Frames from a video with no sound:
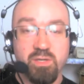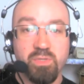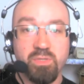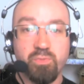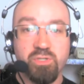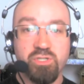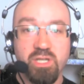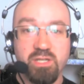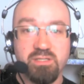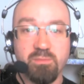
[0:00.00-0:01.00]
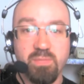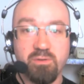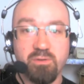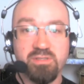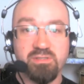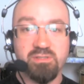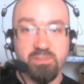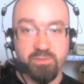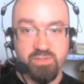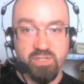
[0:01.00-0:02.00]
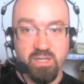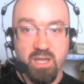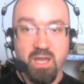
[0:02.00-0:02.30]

but appreciated America's sincerity.